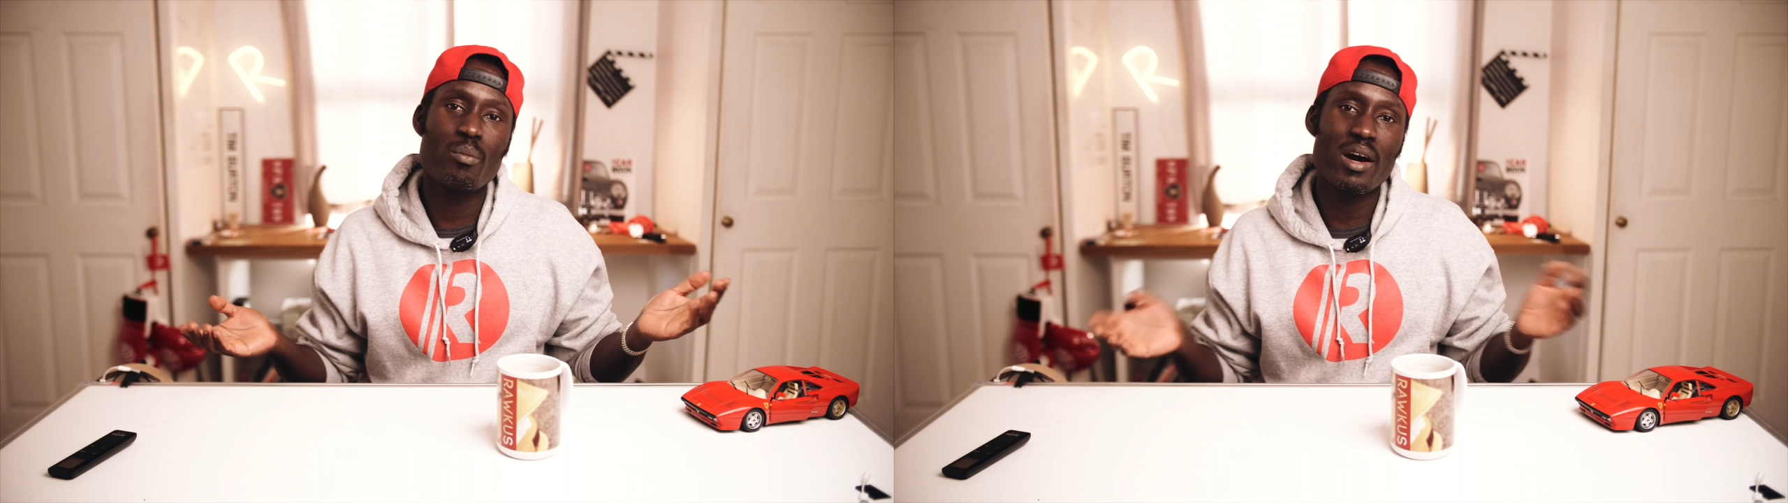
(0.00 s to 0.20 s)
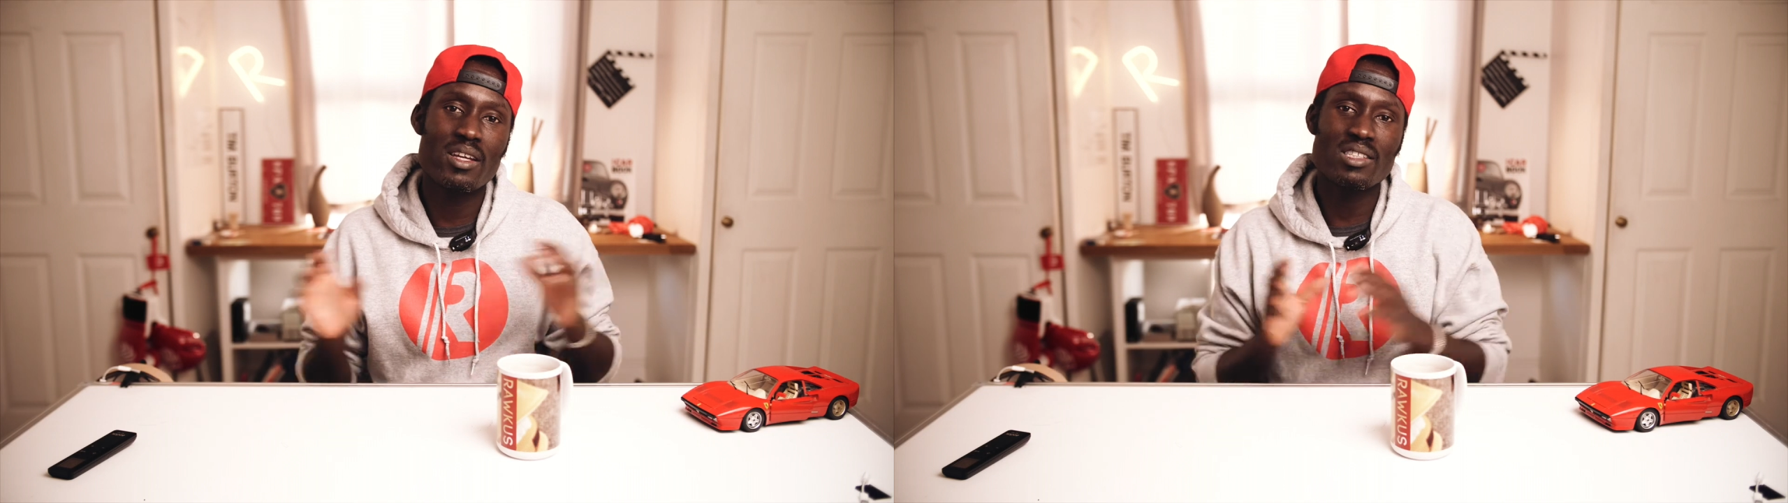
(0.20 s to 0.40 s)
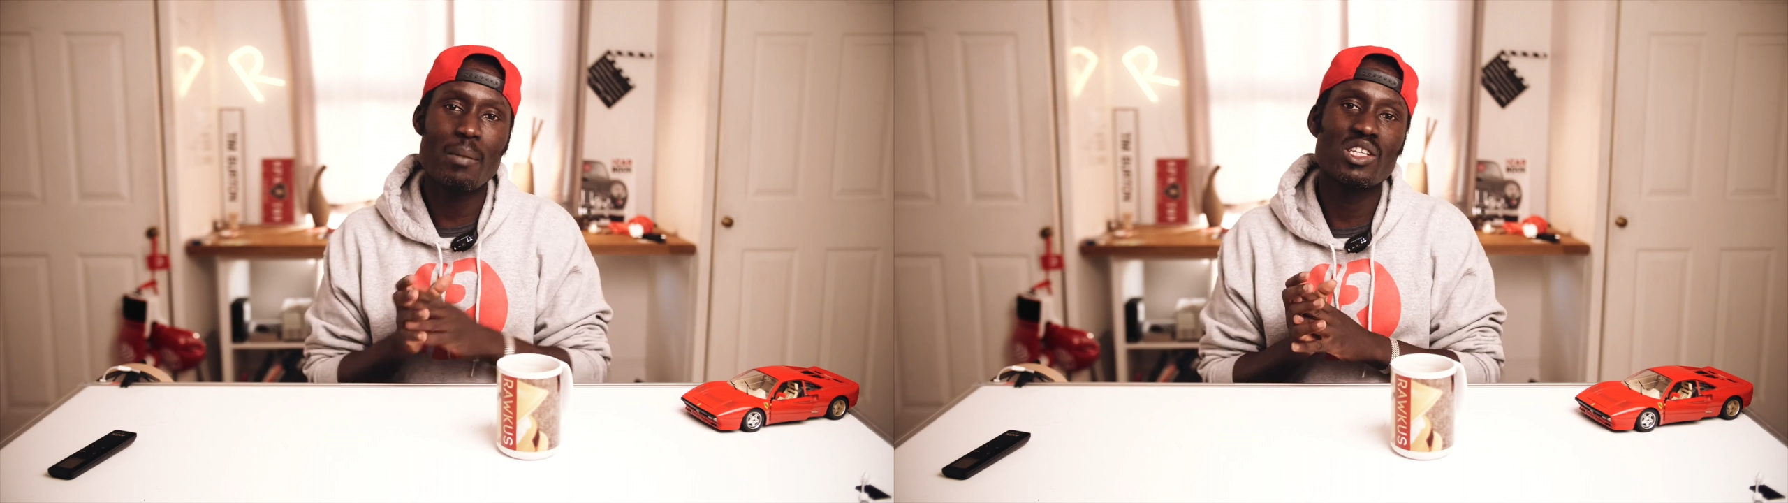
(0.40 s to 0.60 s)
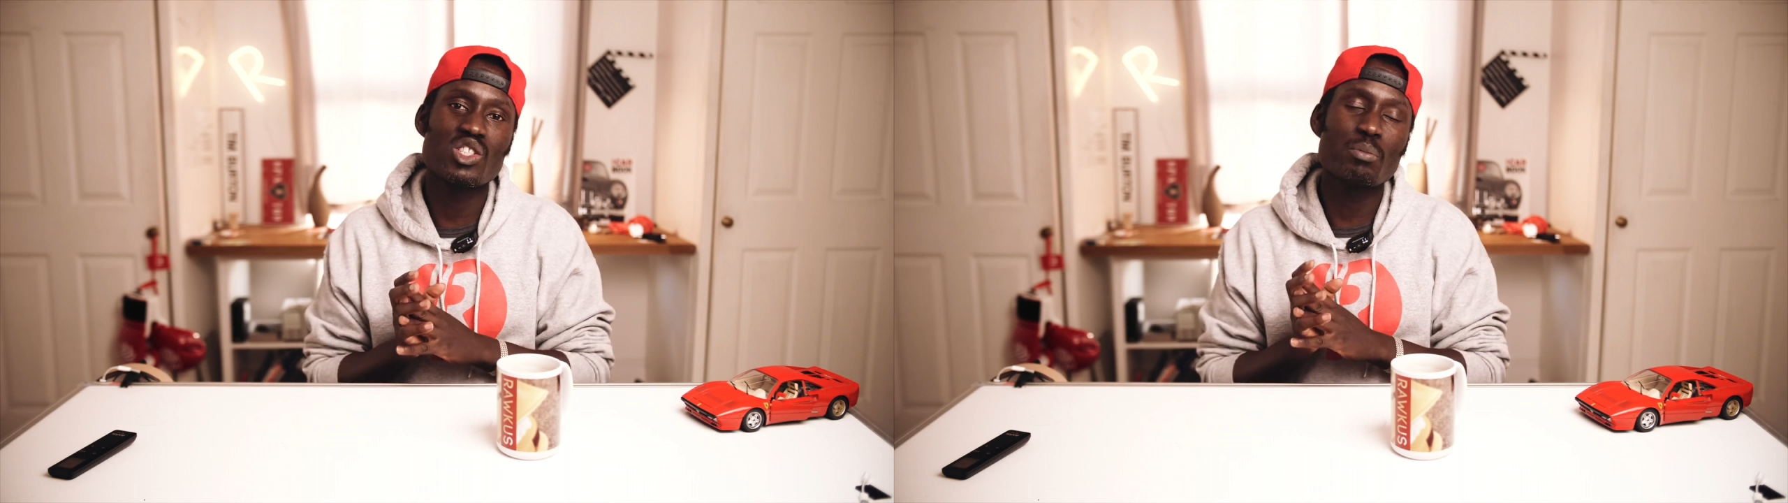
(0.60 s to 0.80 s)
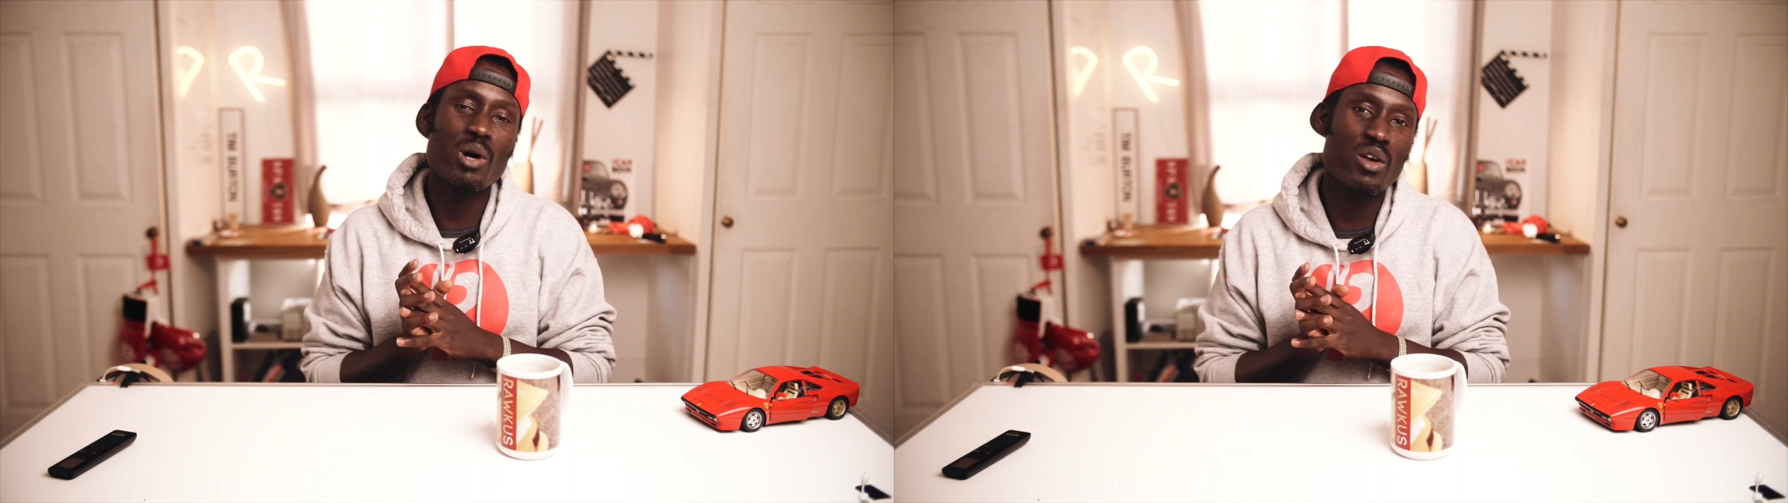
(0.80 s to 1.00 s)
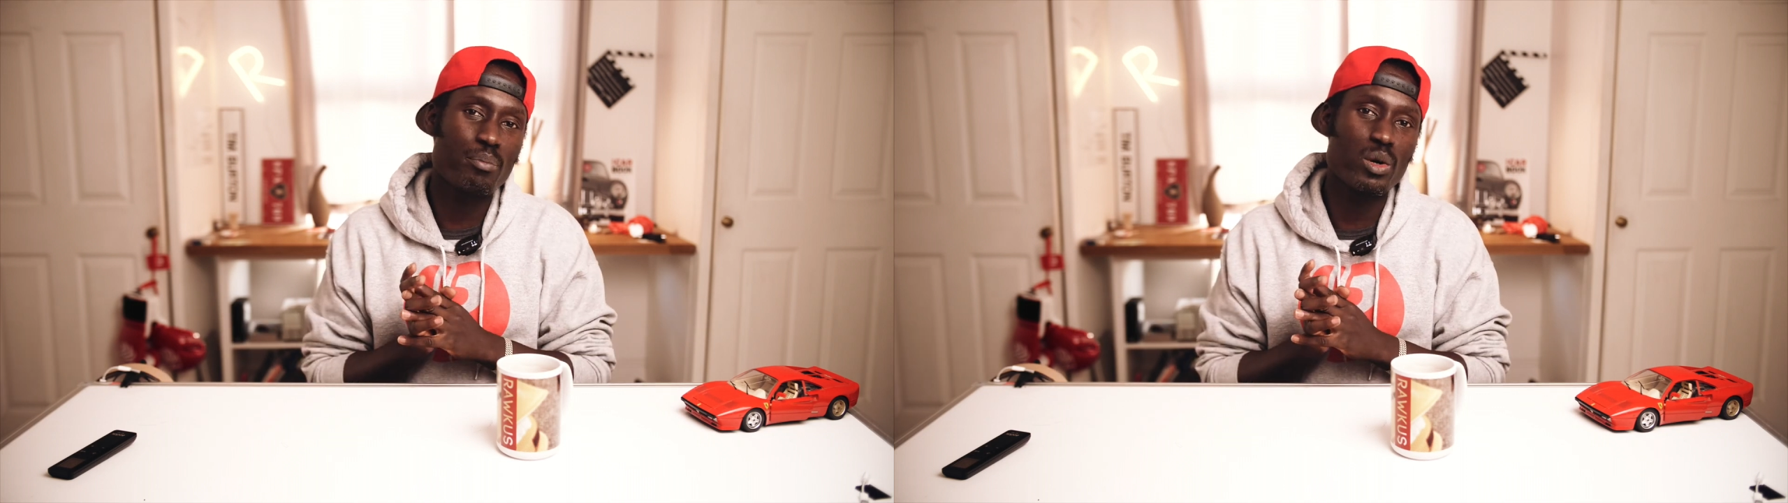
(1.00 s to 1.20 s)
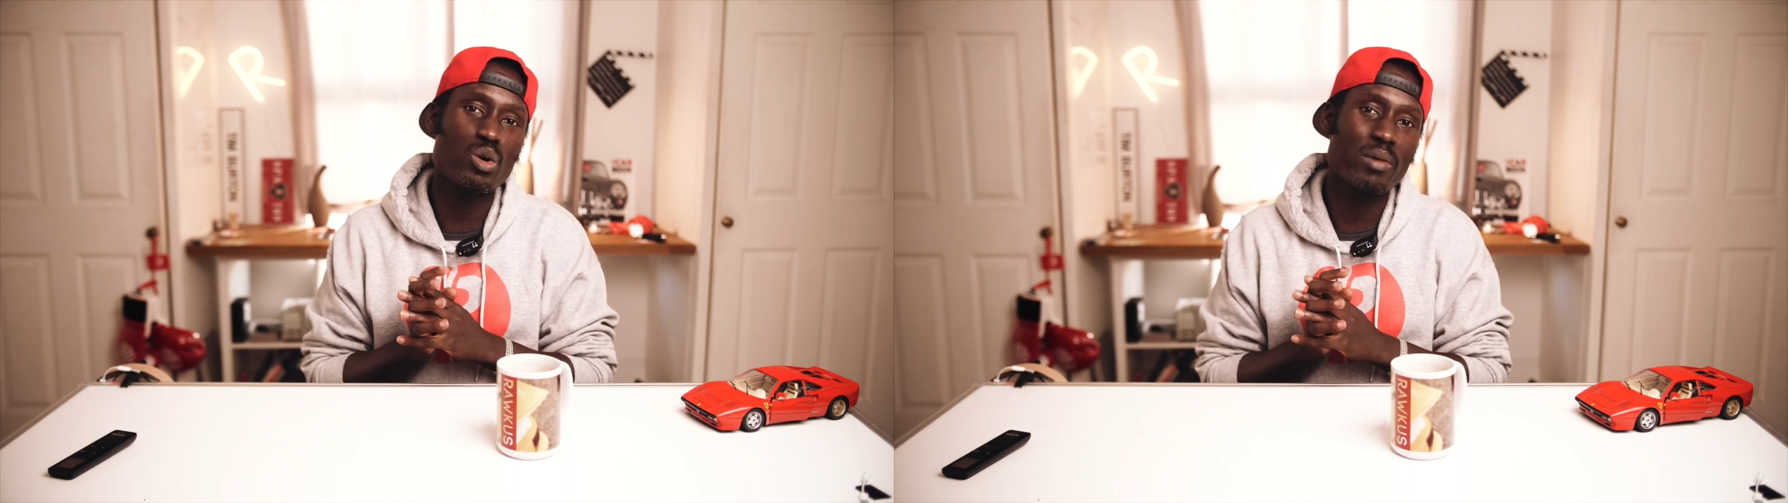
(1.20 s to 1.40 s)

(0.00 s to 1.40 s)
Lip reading: but this time in Smurf blue,